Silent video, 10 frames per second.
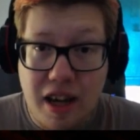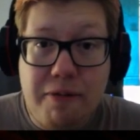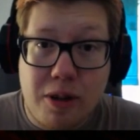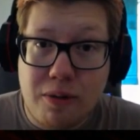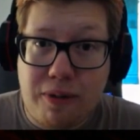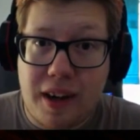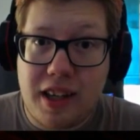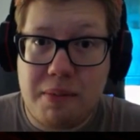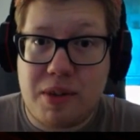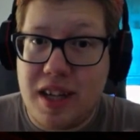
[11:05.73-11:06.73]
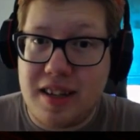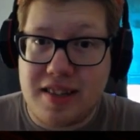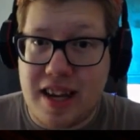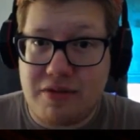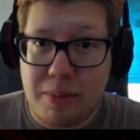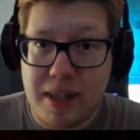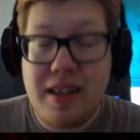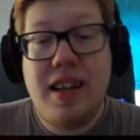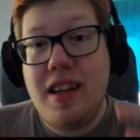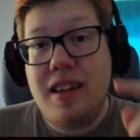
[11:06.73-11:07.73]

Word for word: if you do find him, kick his ass for me.